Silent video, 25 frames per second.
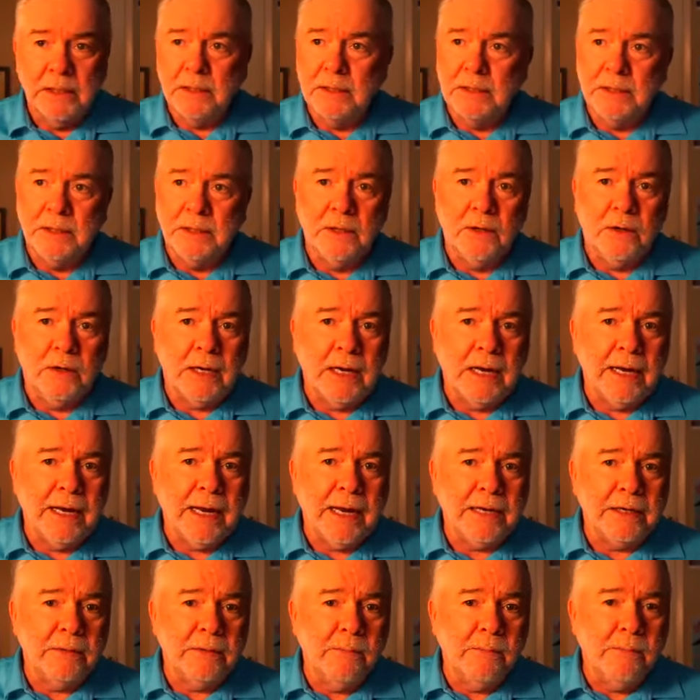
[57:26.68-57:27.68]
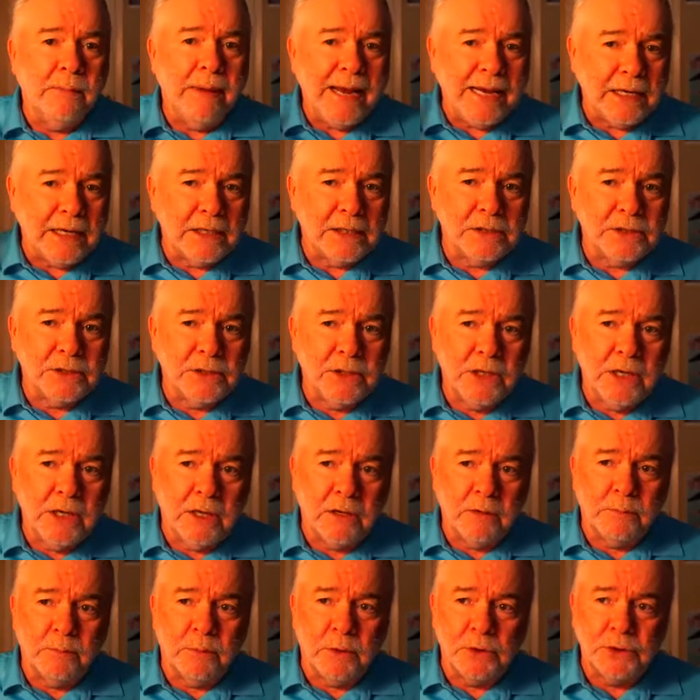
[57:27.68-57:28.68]
you know, I had to make the
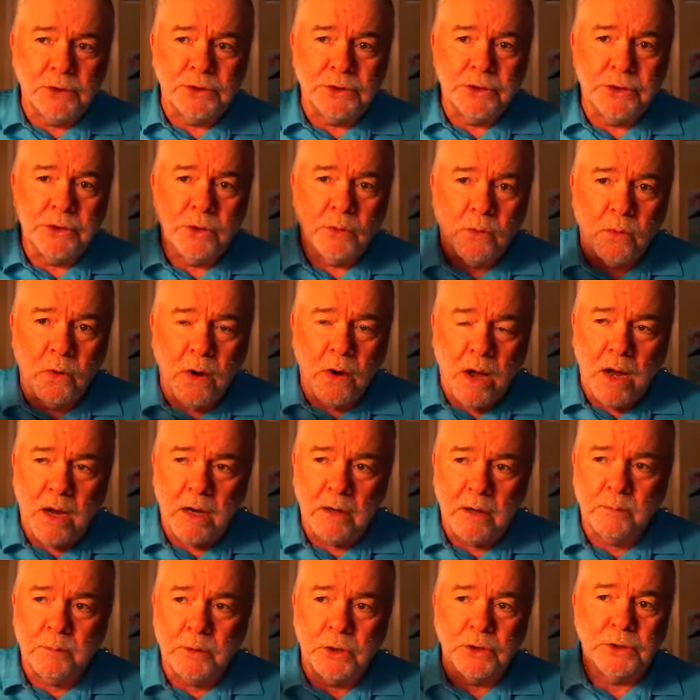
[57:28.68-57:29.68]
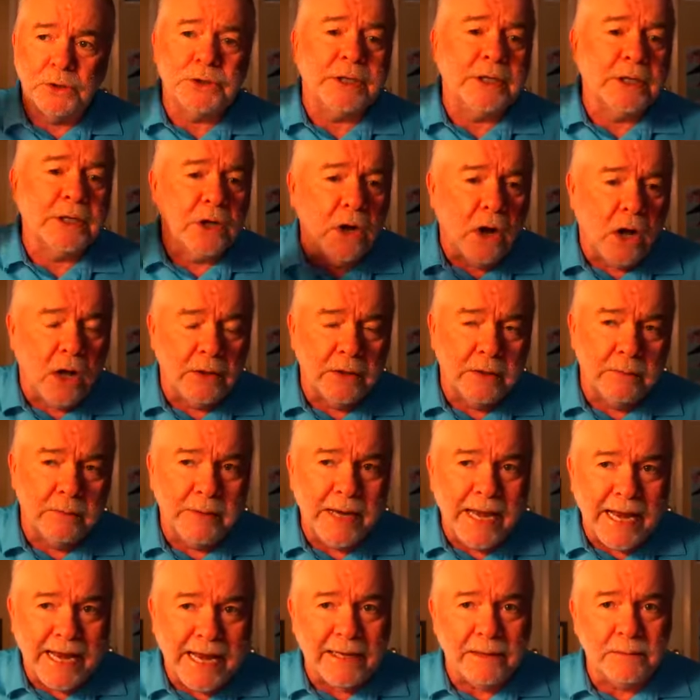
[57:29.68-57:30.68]
other person the wrong person and call them
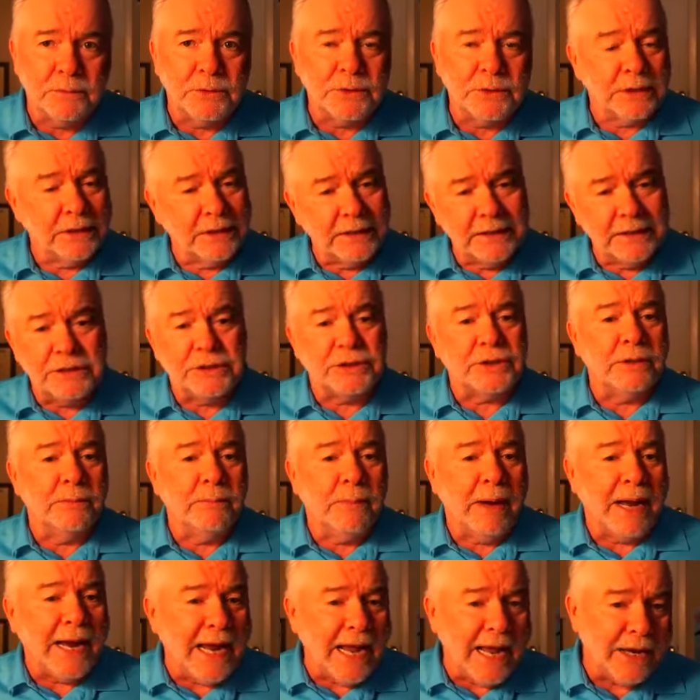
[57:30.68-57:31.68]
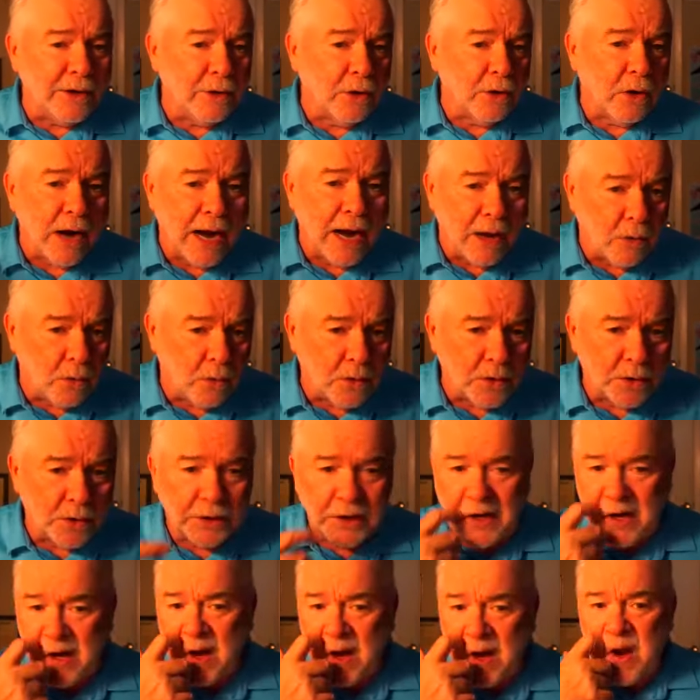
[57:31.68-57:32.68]
names, at least in my head or
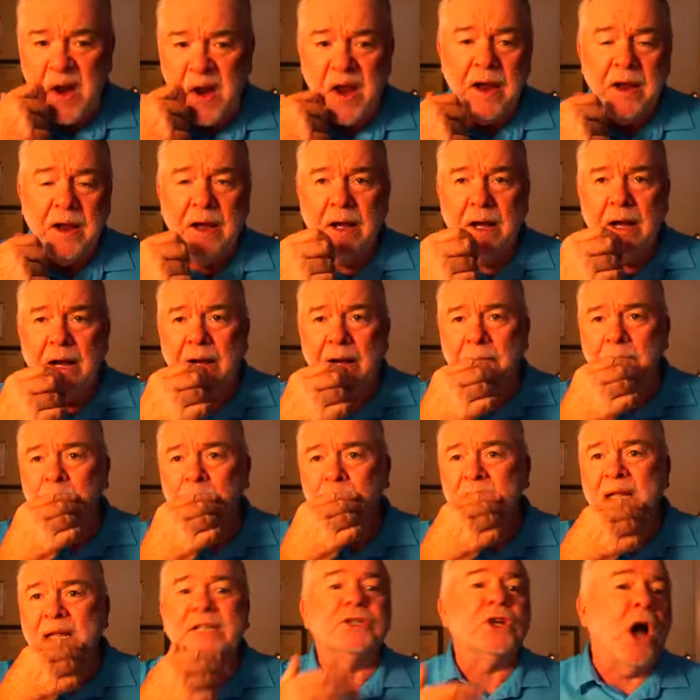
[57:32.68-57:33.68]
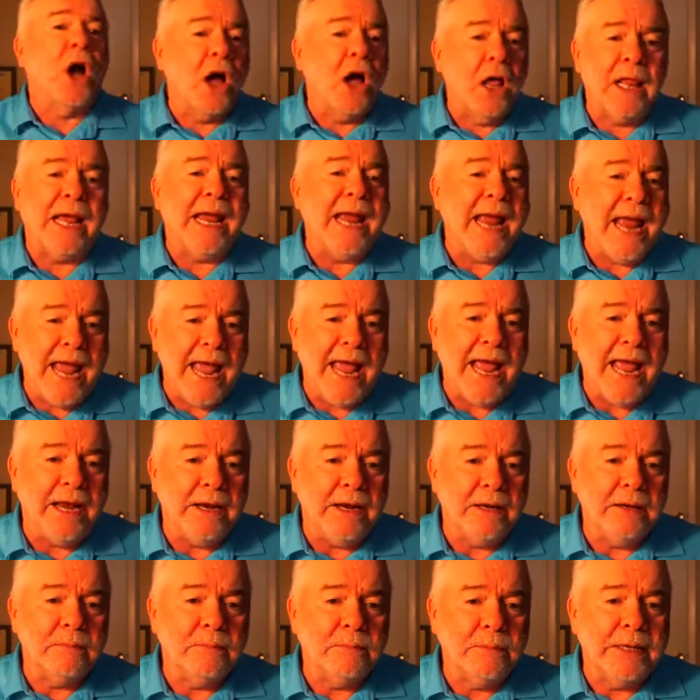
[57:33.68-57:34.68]
outwardly. Um, that's all I had.
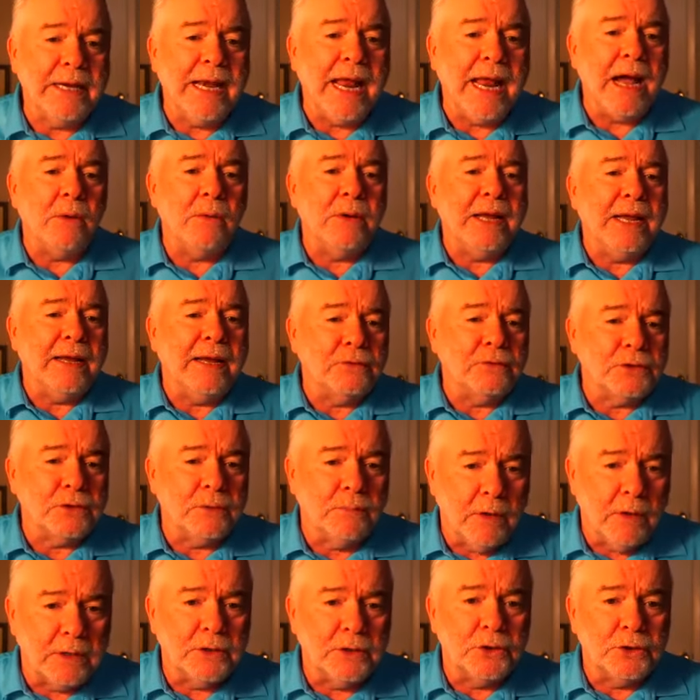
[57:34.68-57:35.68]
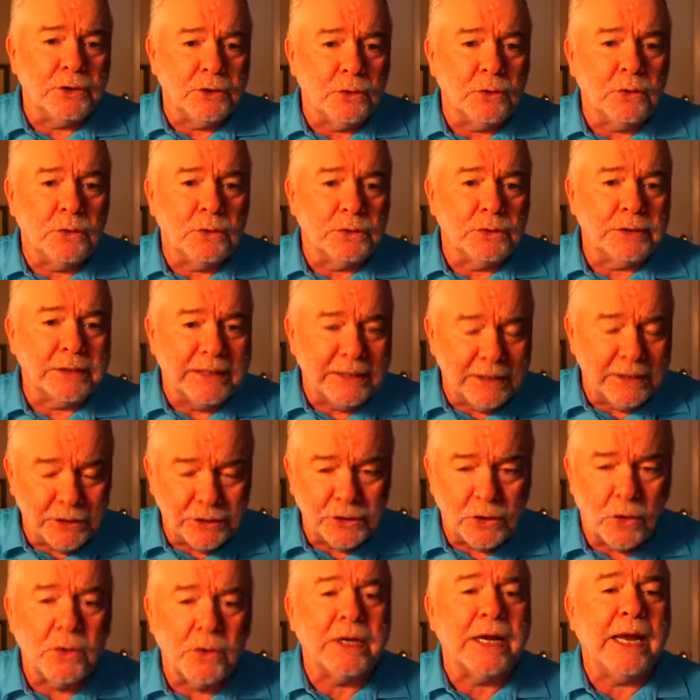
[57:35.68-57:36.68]
But now we yeah. have some other tools. It
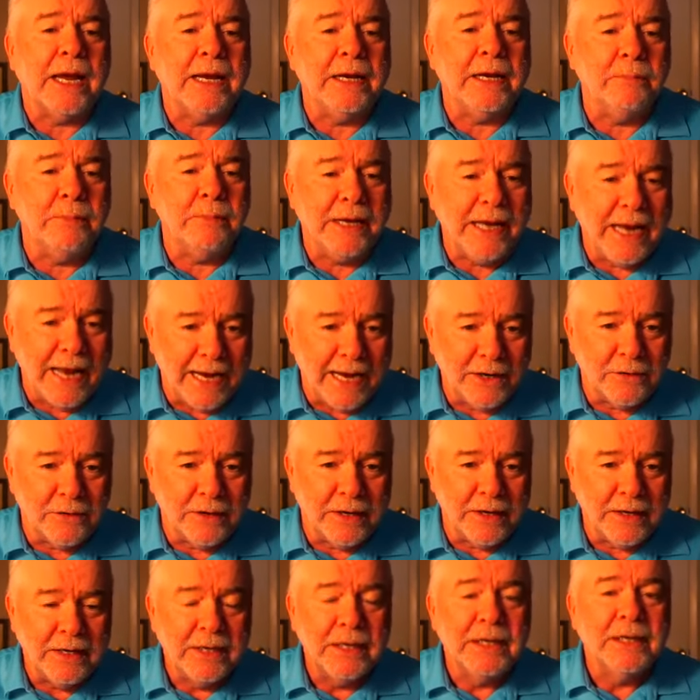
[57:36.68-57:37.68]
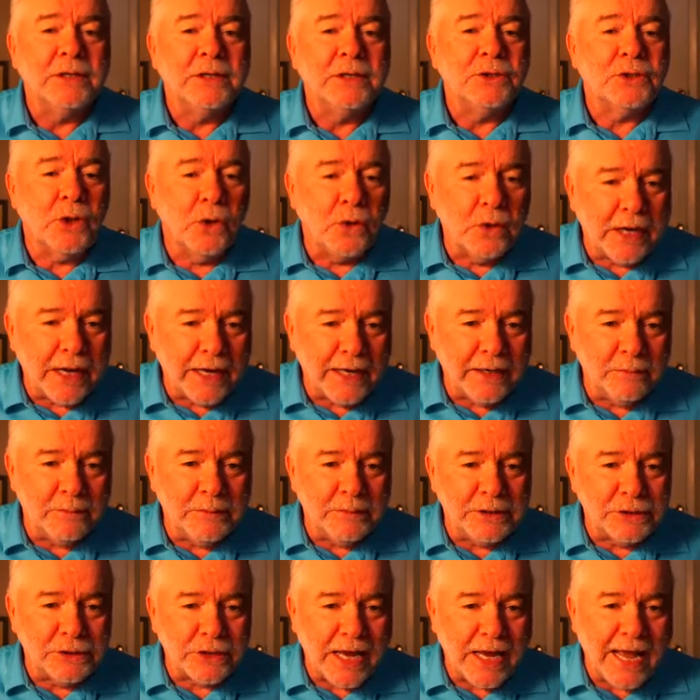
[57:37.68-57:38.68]
is okay to be angry. It's okay to
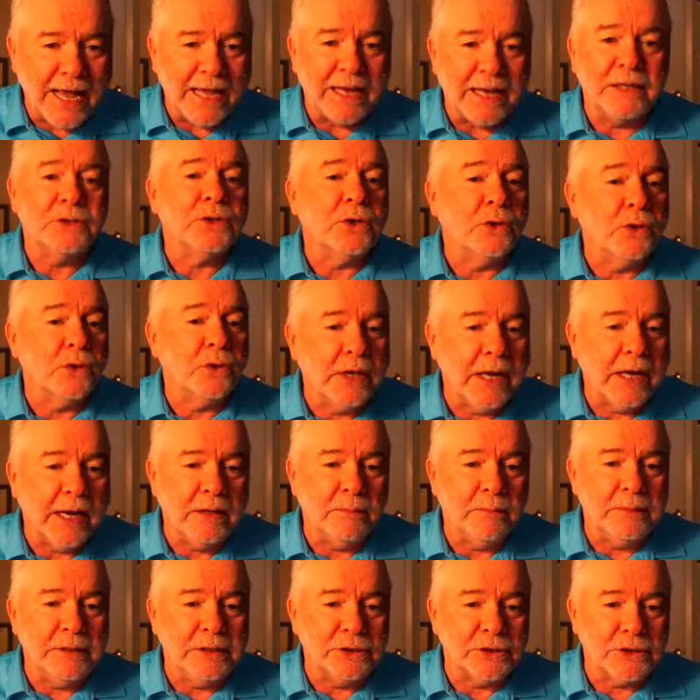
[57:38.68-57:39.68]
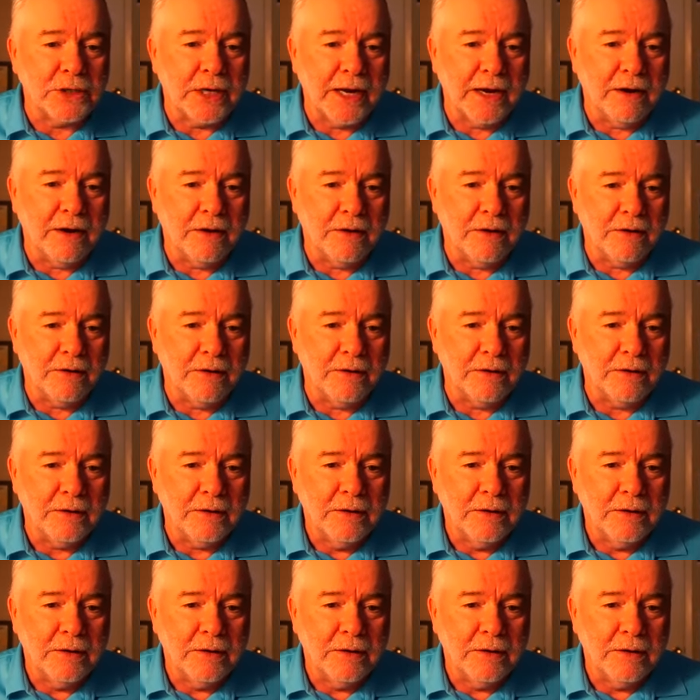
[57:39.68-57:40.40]
be sad. It's okay to be scared.